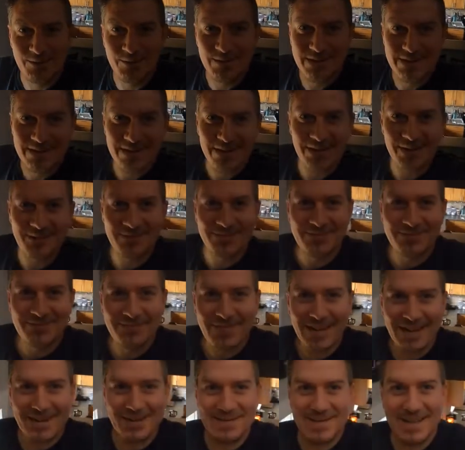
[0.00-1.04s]
what's
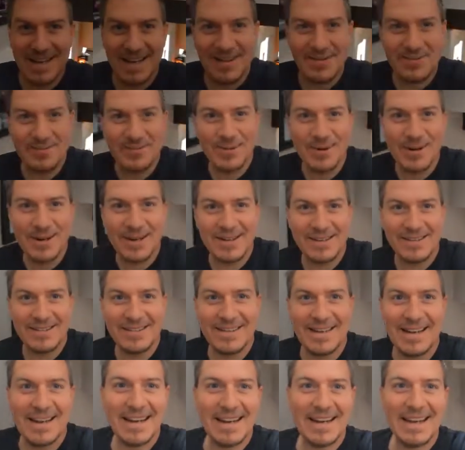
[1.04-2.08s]
up? I'm Dave
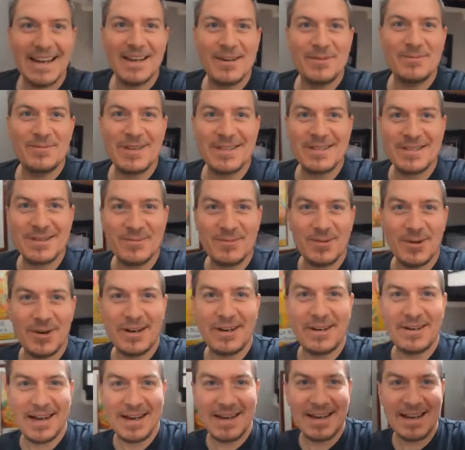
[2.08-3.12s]
Boyer, aka Mr.
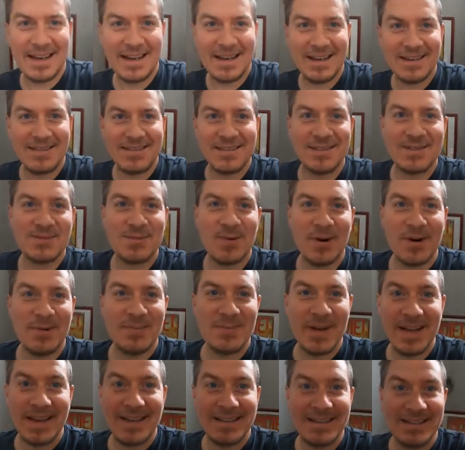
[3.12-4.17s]
Boyer, aka the
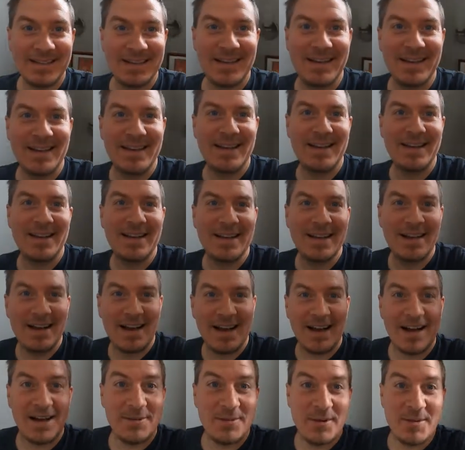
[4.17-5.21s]
Swamp Man.
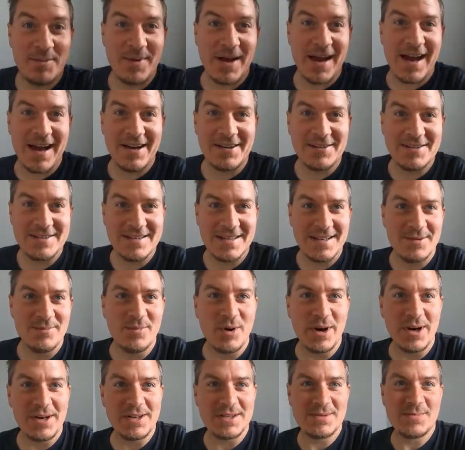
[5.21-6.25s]
I'm in my house
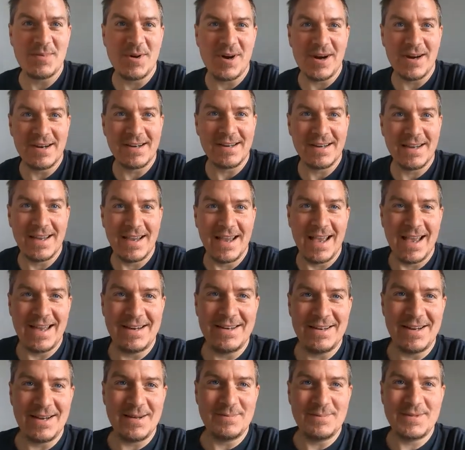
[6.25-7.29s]
at Boyers Park,
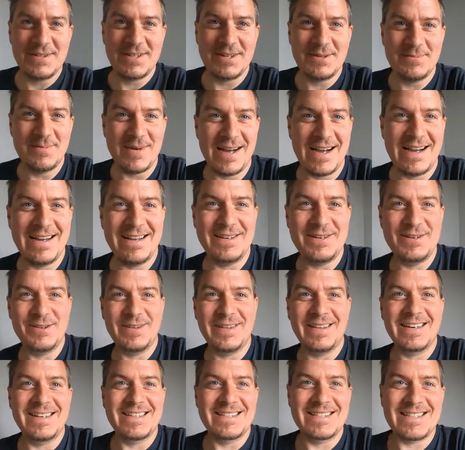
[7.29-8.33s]
heading up to my
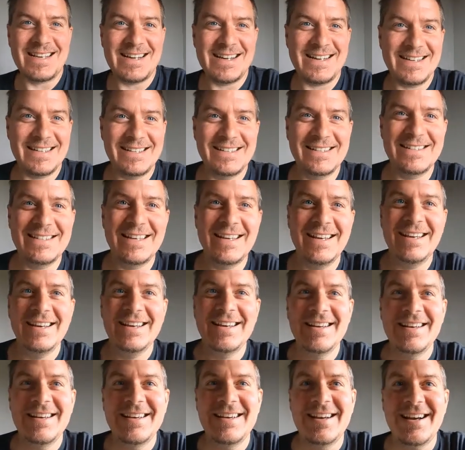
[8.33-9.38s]
newly designed
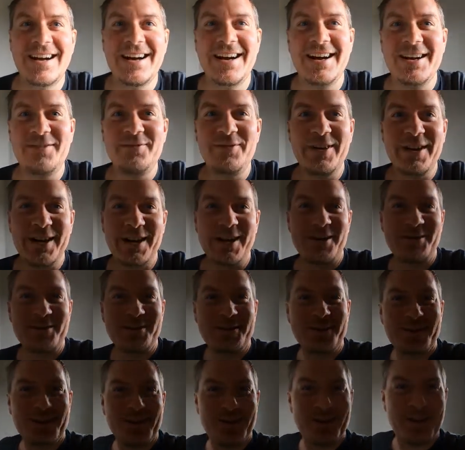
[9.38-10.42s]

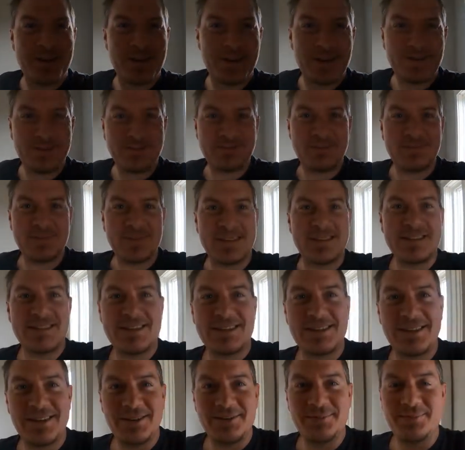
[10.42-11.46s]
video studio.
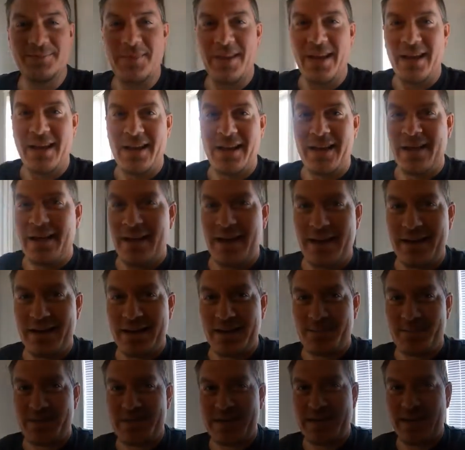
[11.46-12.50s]
So,
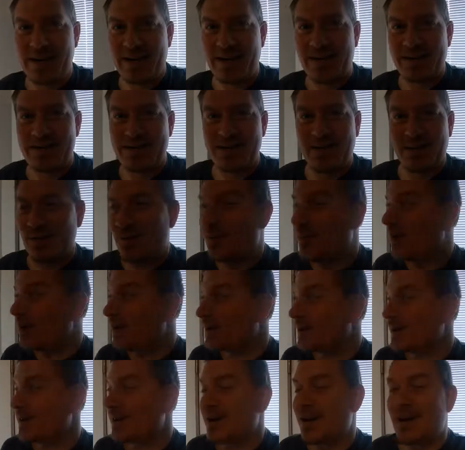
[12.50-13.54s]
heading upstairs, gonna
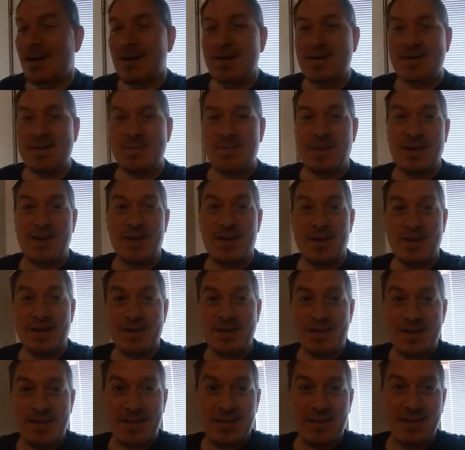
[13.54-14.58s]
walk across my
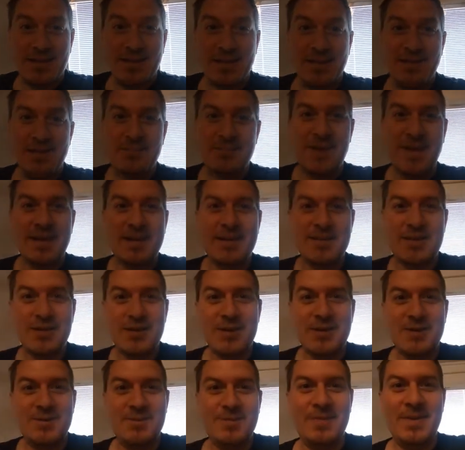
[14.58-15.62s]
daughter's
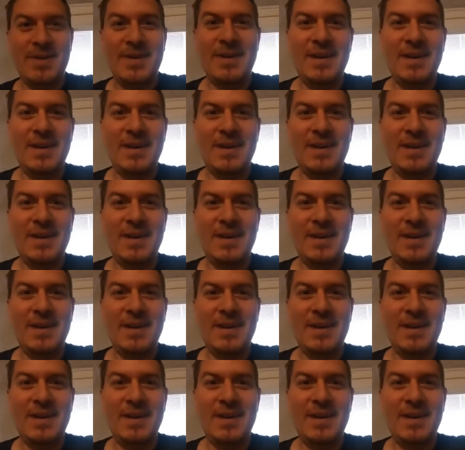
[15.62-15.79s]
bedroom,